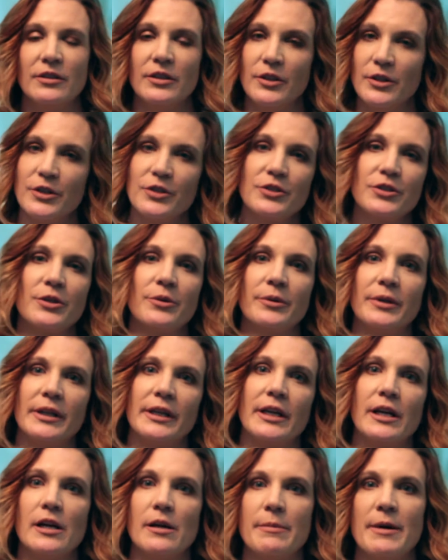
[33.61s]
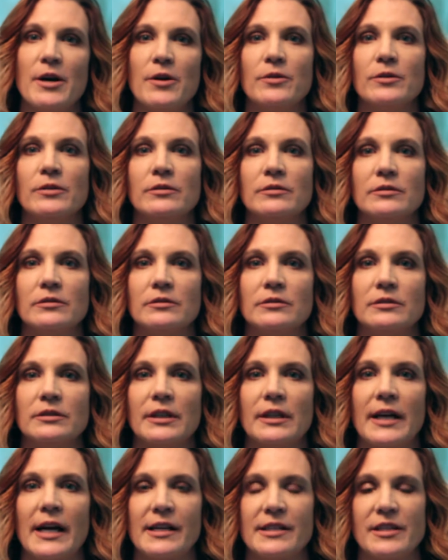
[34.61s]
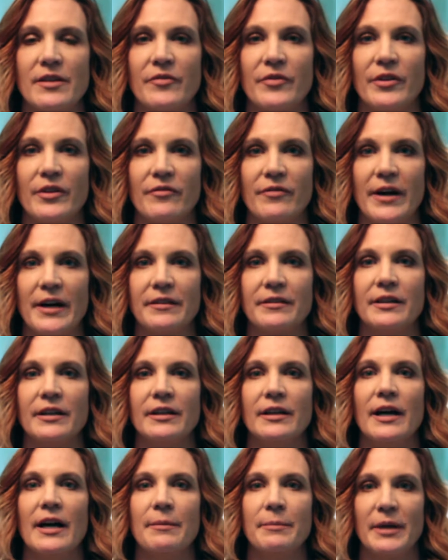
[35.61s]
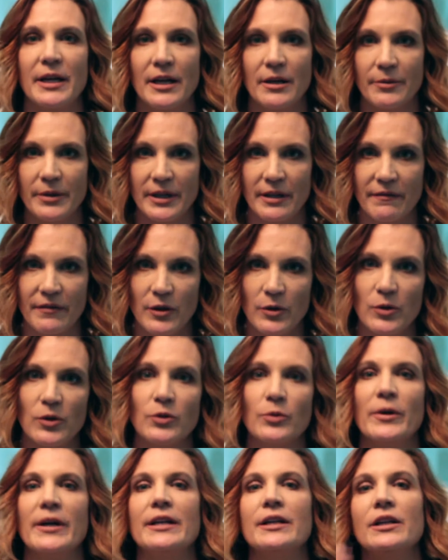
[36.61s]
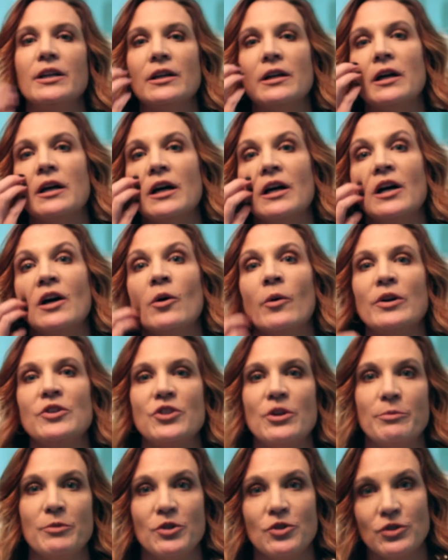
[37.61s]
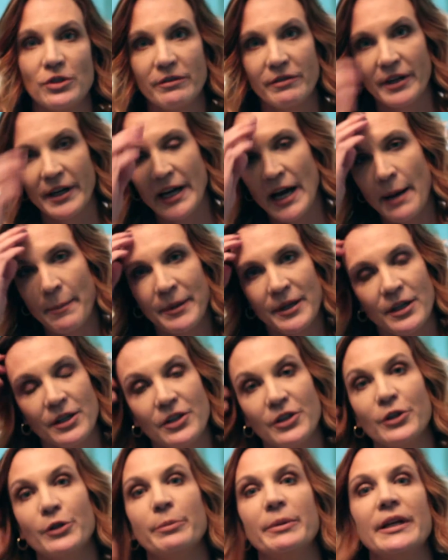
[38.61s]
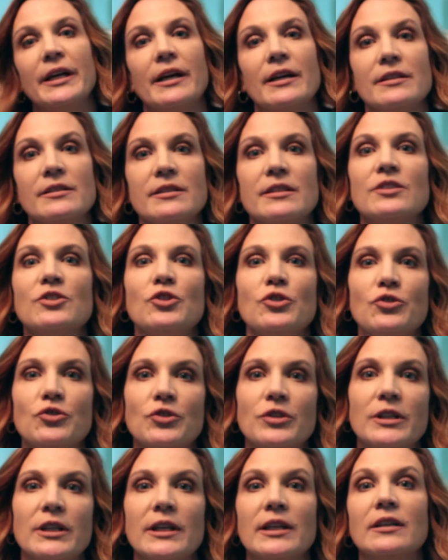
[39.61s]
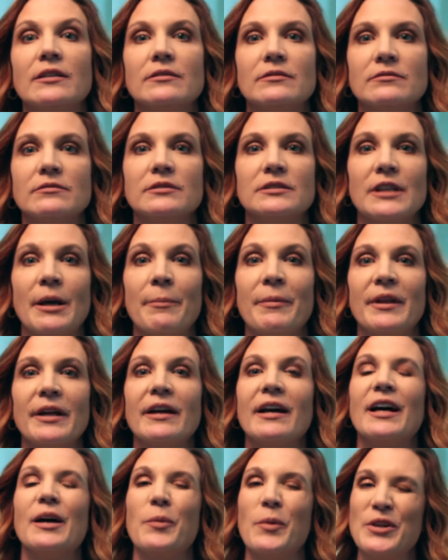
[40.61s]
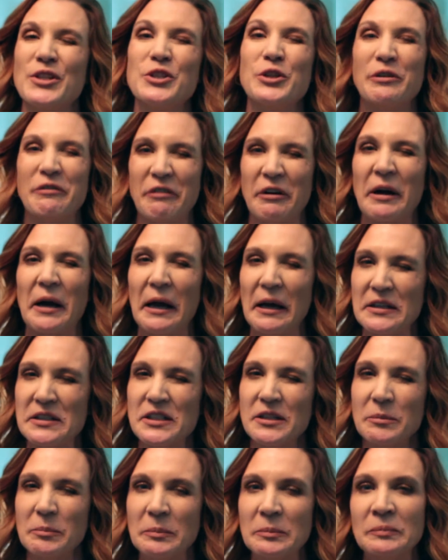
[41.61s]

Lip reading: New Year's don't really care about, except for the fact that I'm getting rid of the old one, which I'm usually very happy to do because it's usually something I want to forget.